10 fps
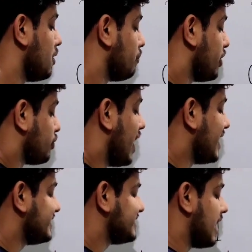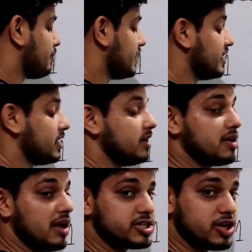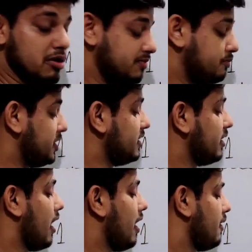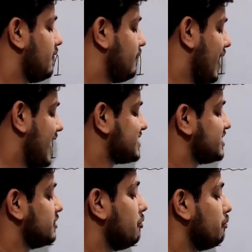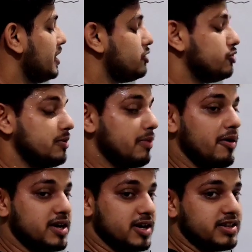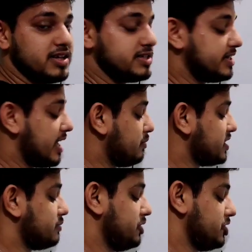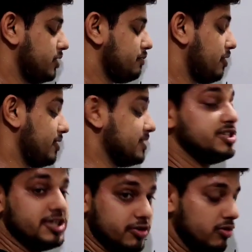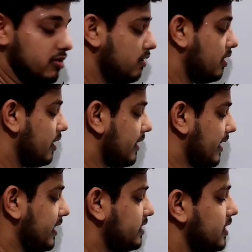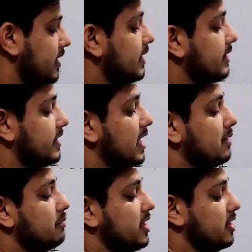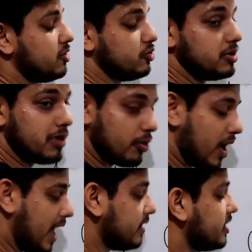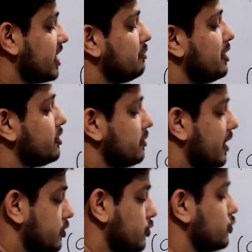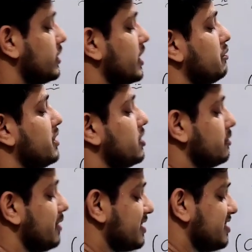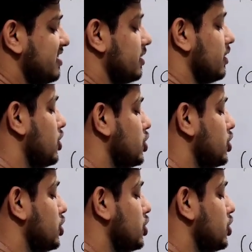But what is happening in case of b? First b to the power nothing is there, means b to the power 0, right. Then b to the power 1, then b to the power 2, then b to the power 3.